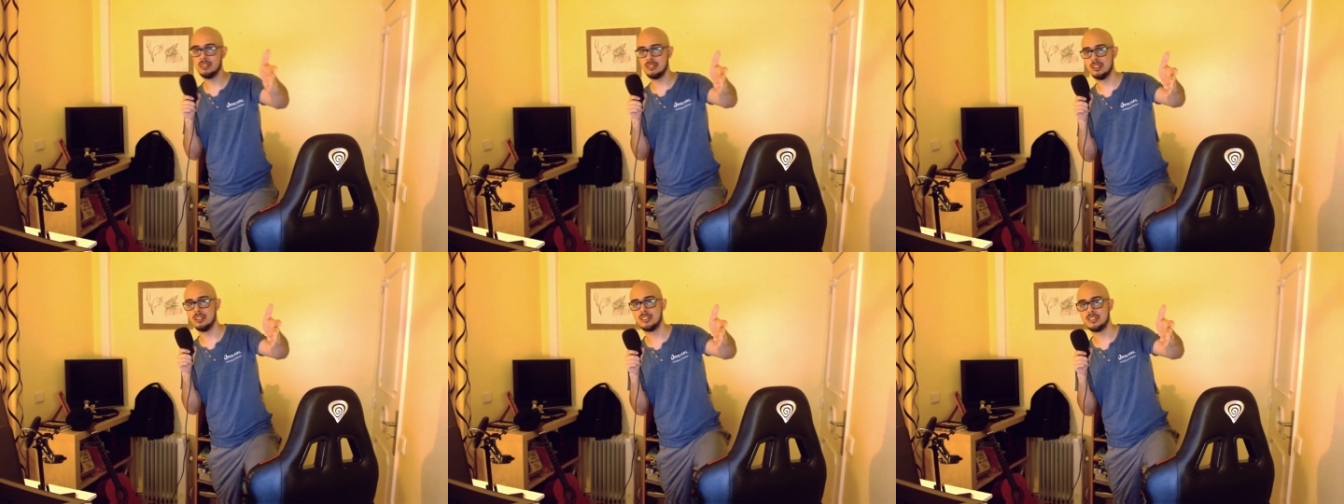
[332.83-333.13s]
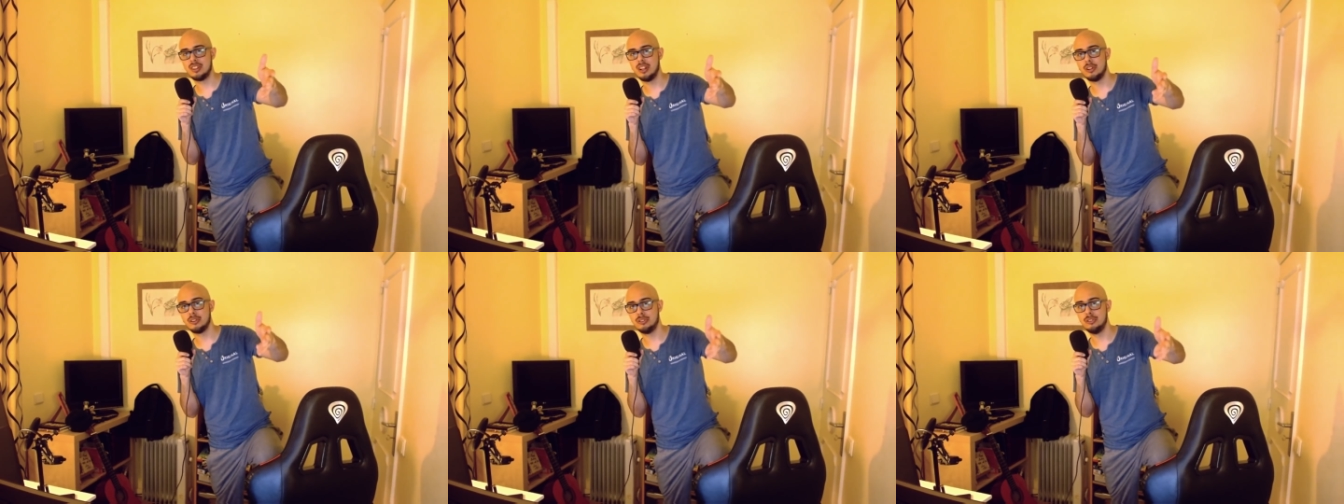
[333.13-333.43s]

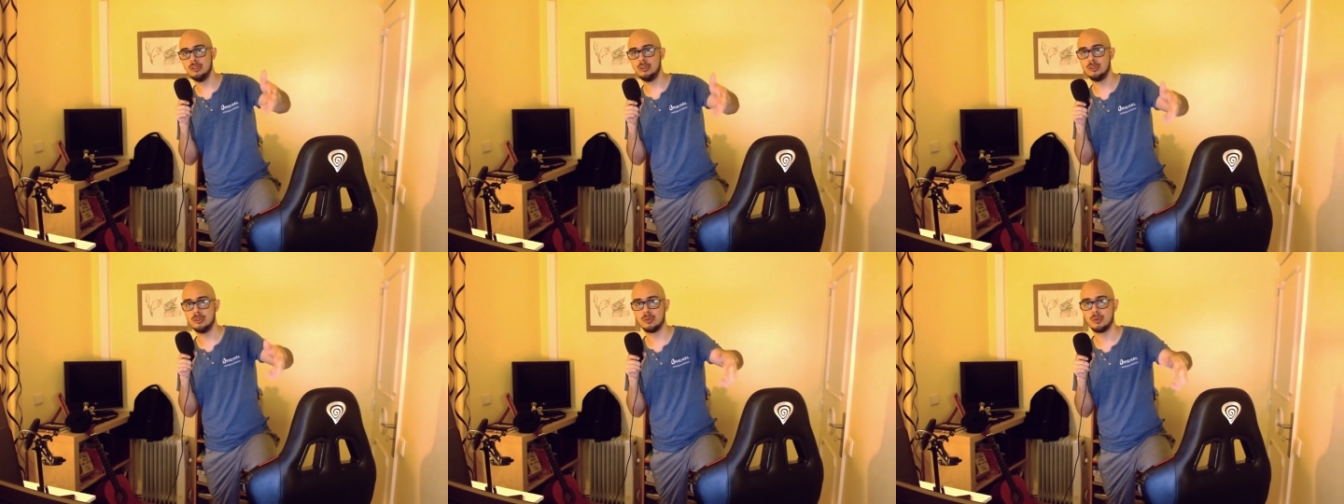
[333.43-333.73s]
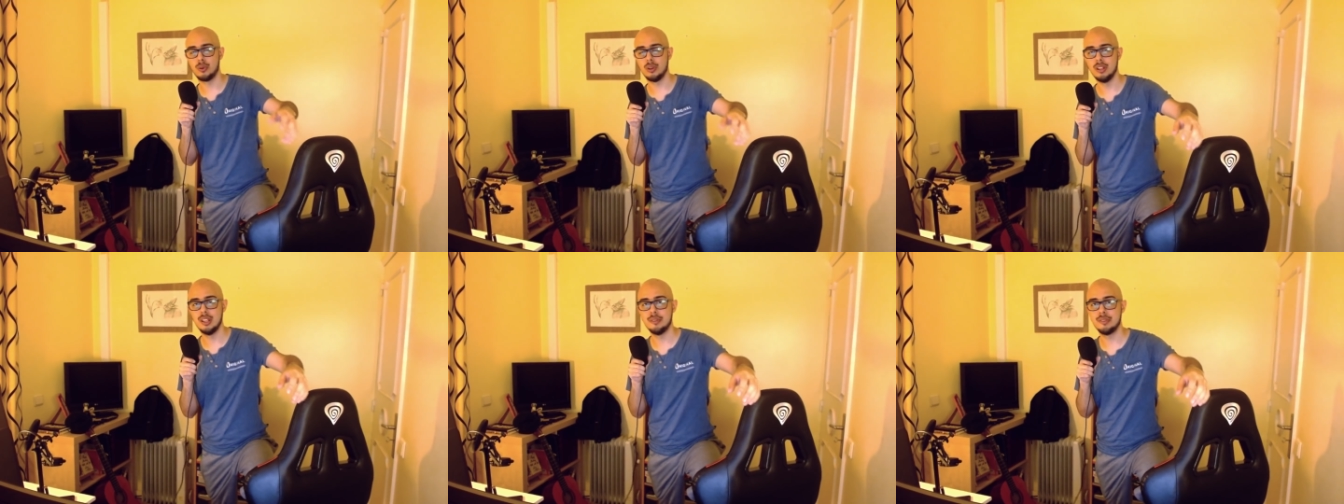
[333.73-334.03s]
sells news
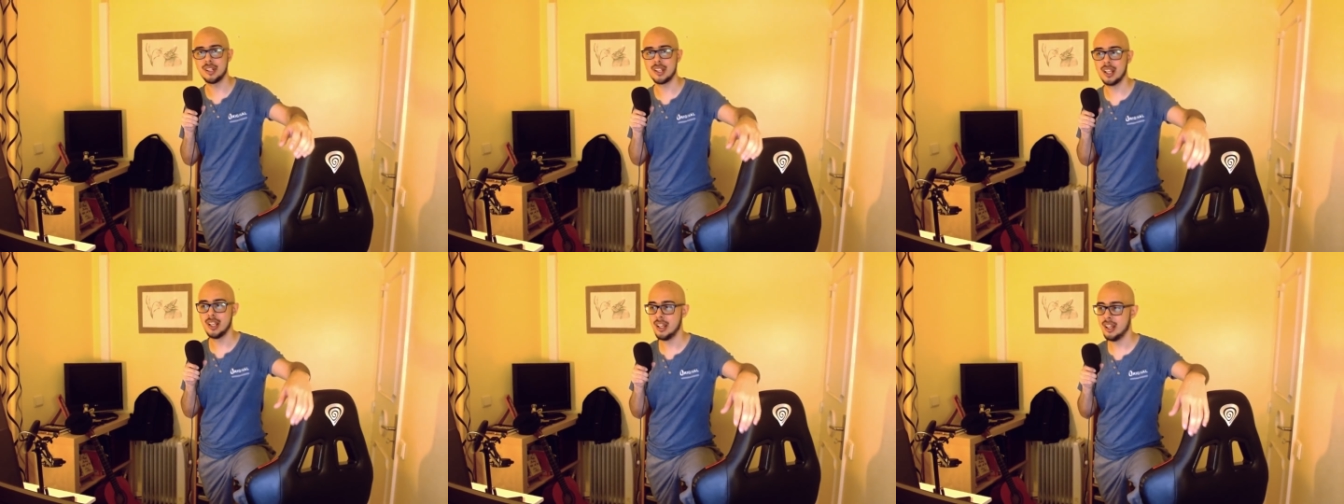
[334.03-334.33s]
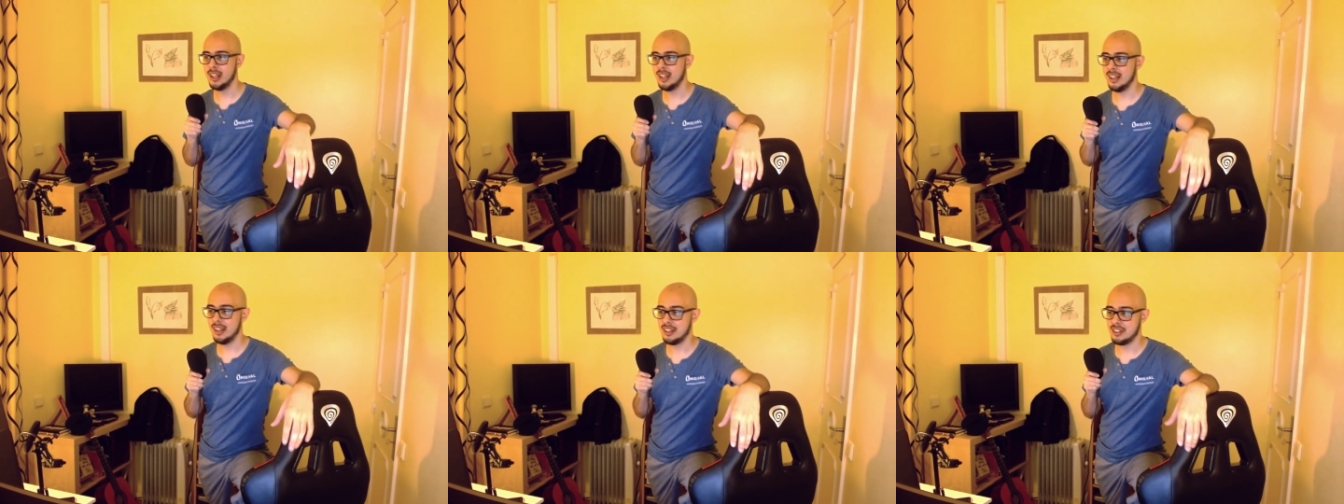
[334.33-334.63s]
for a living.
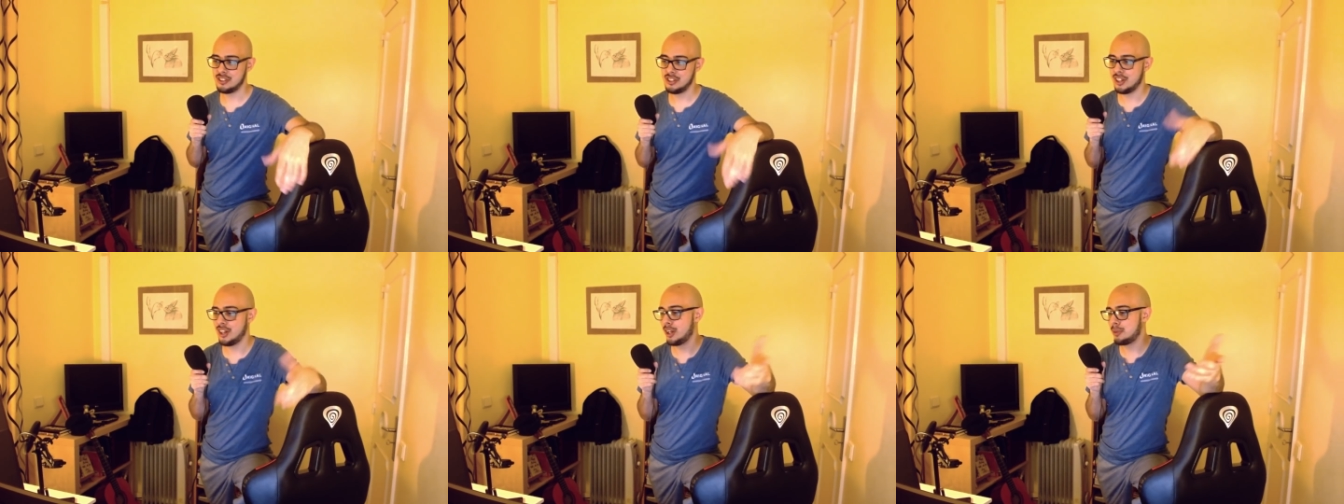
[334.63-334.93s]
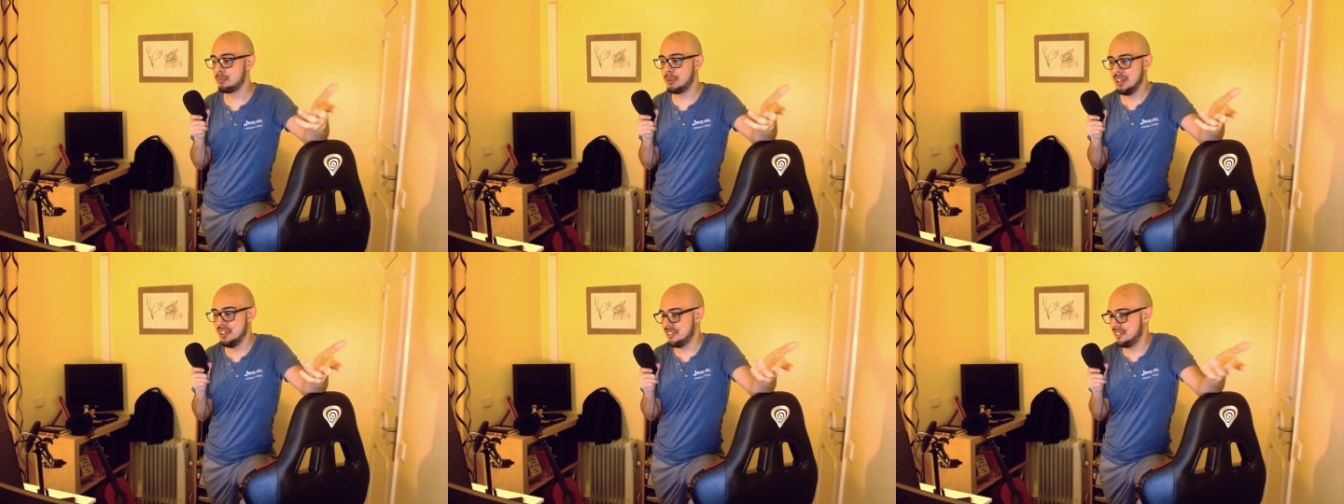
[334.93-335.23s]
She
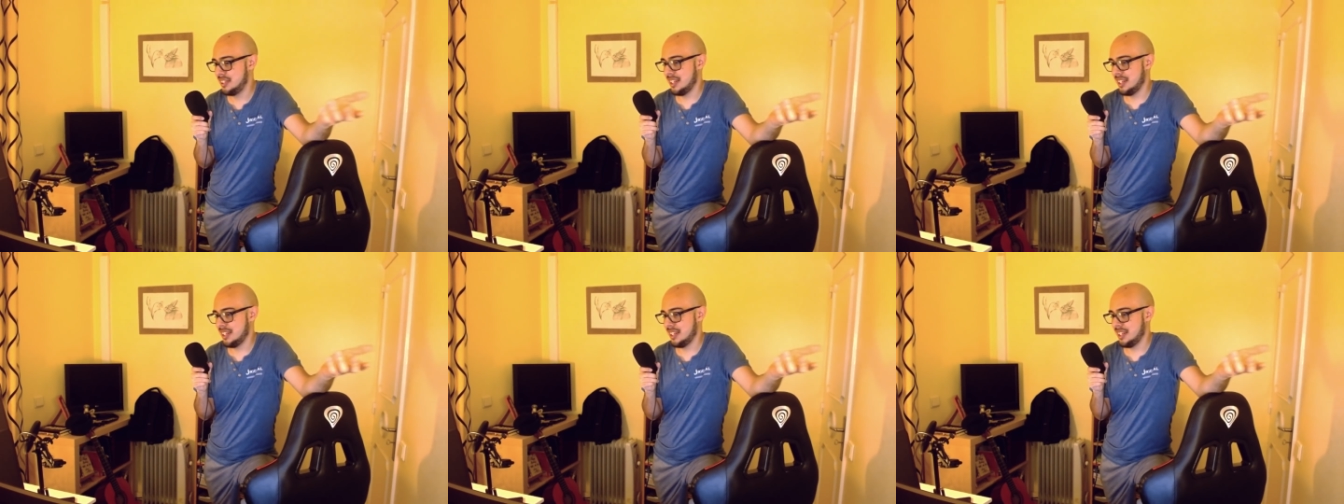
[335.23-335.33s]
got pissed